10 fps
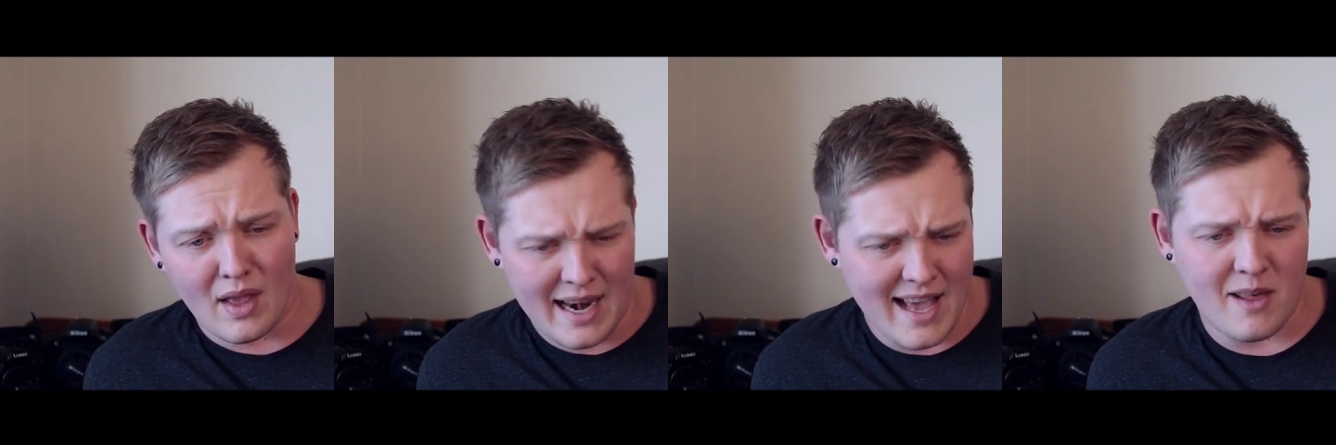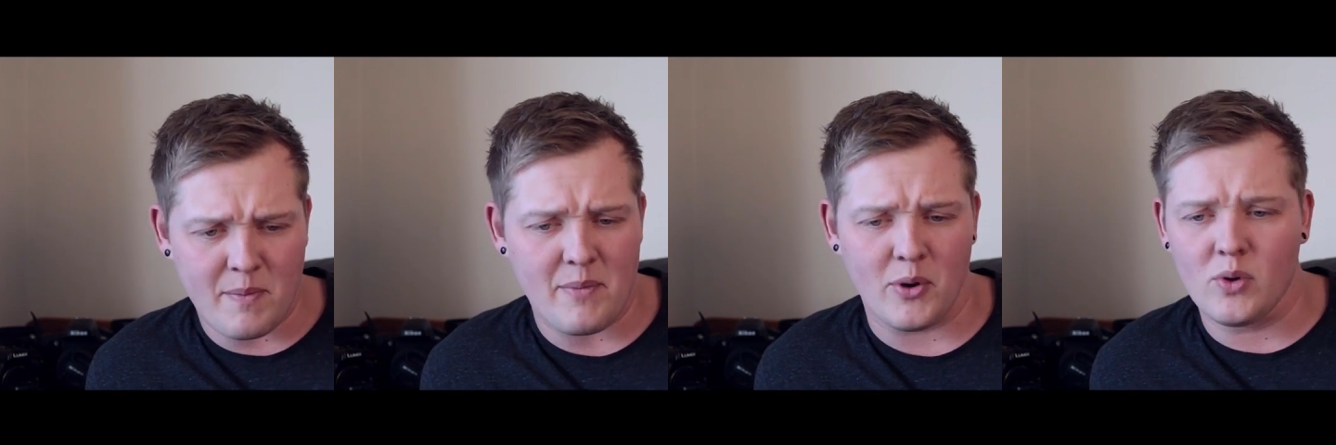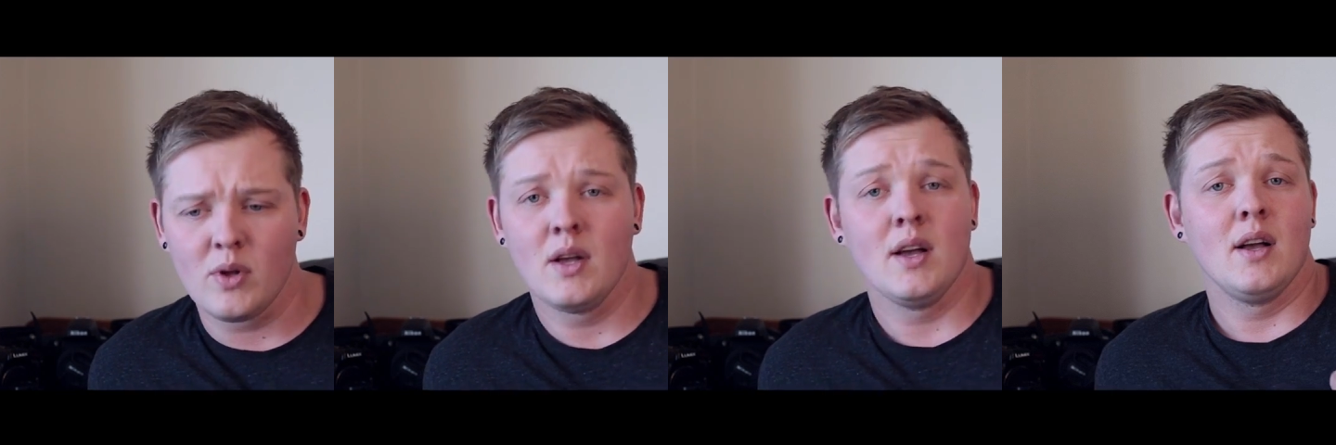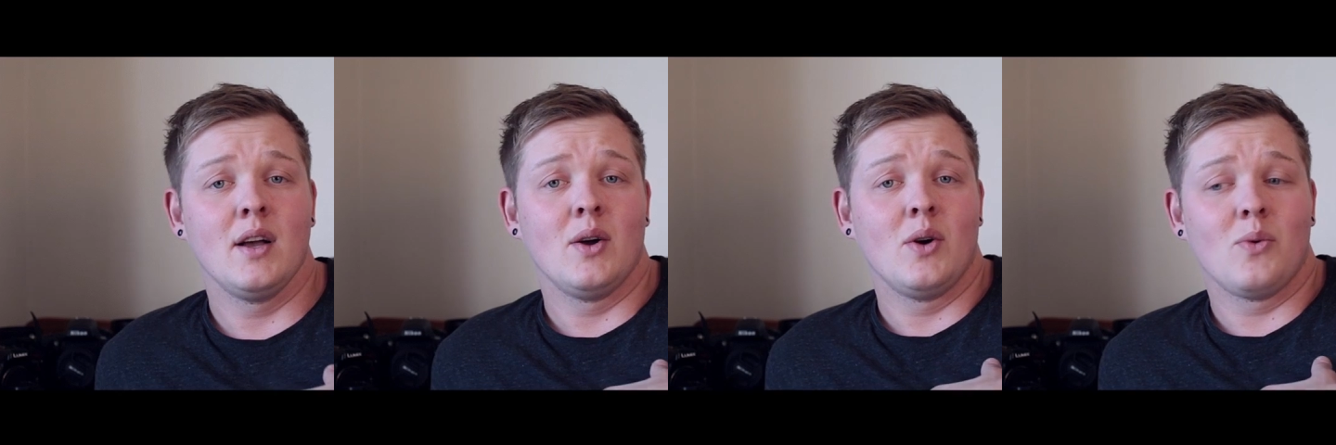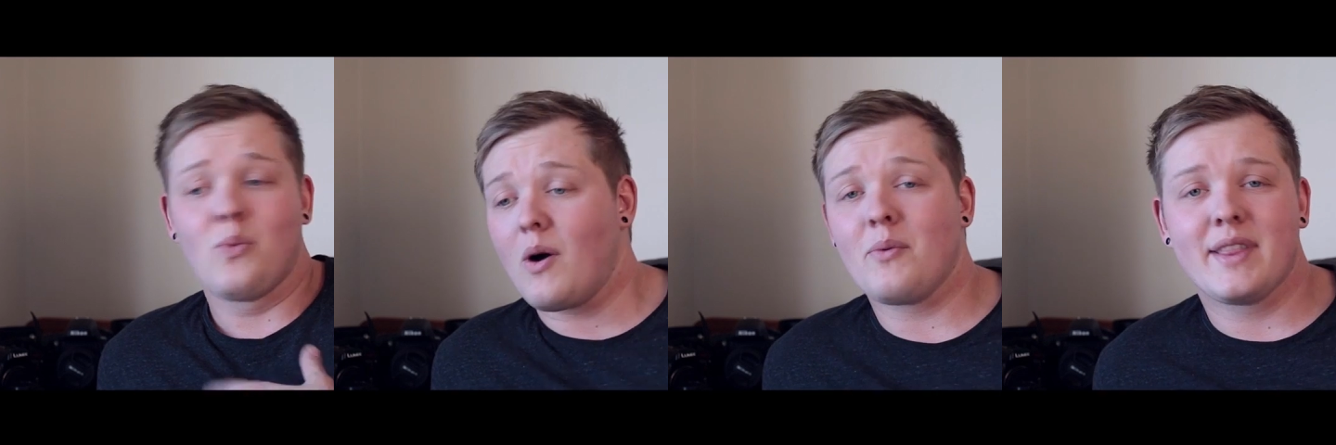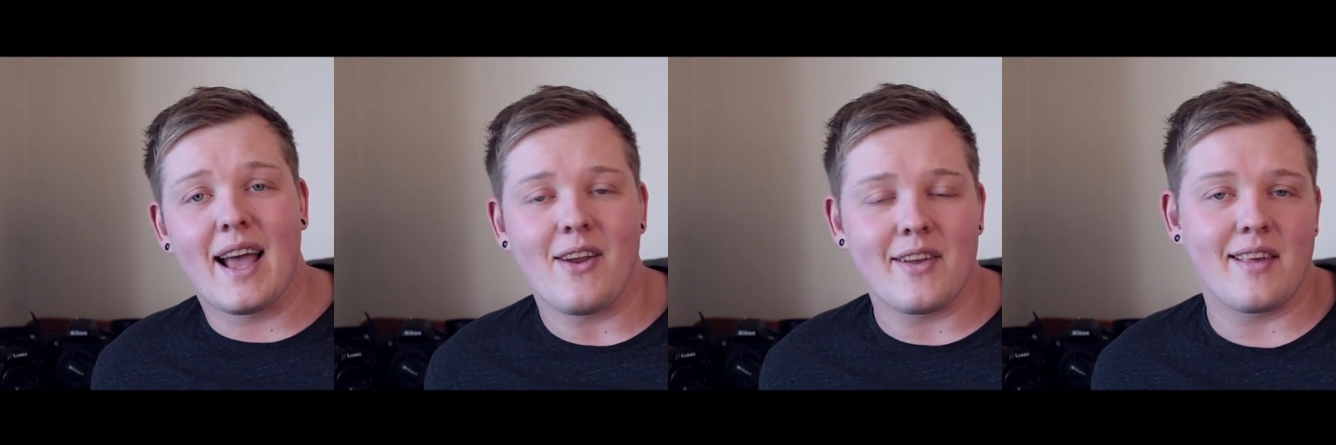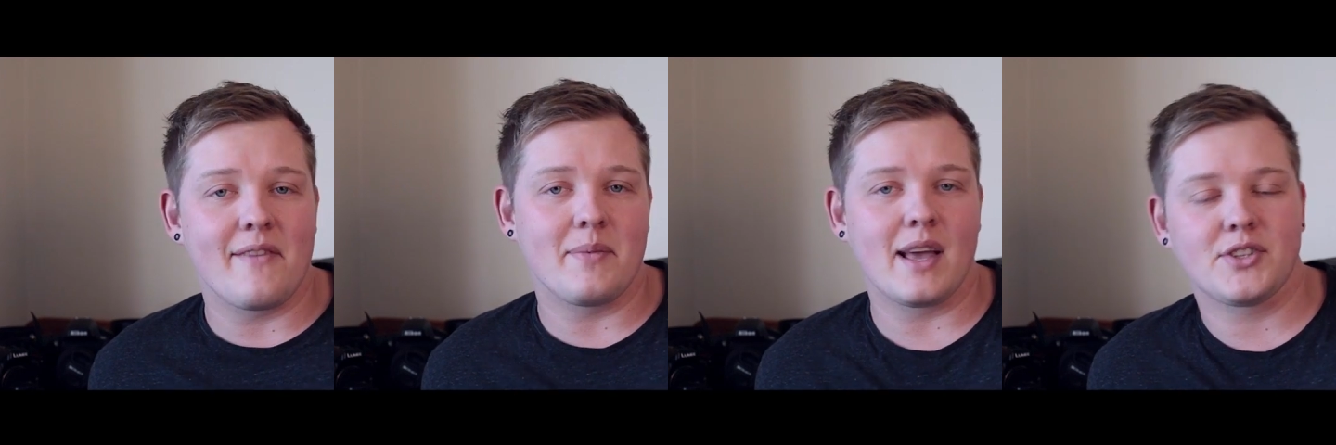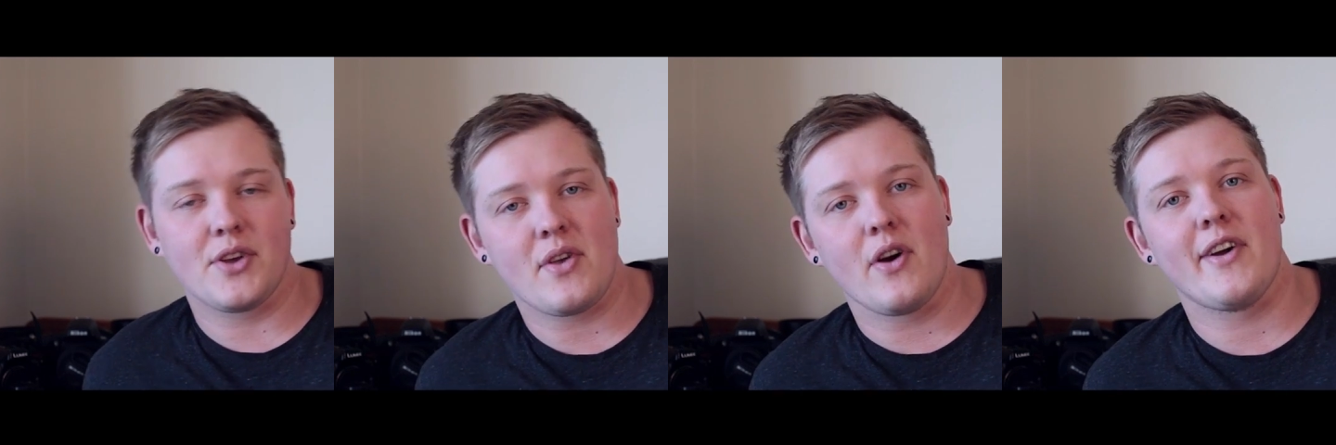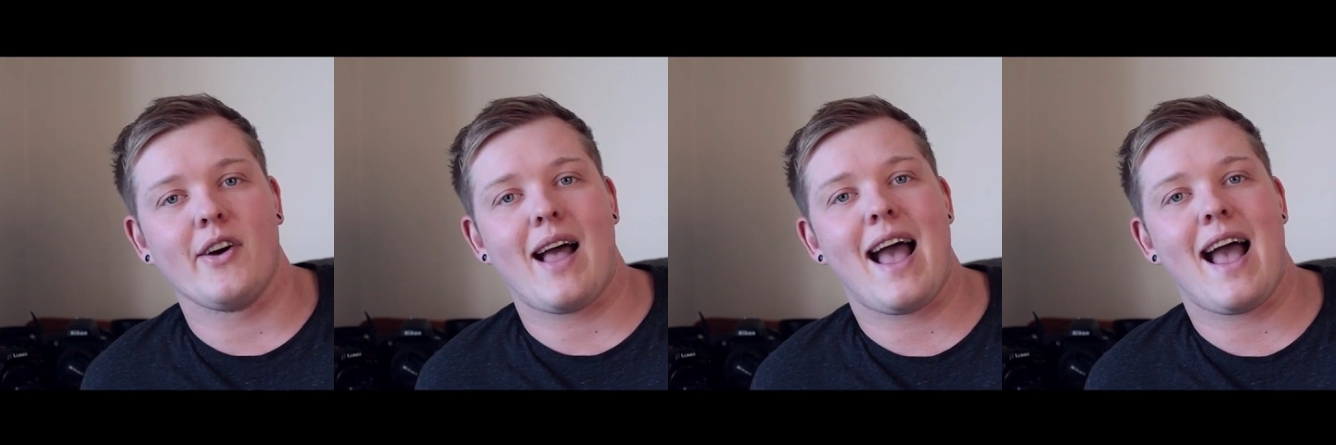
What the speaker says: and I asked people what would they like to see from the next tutorial,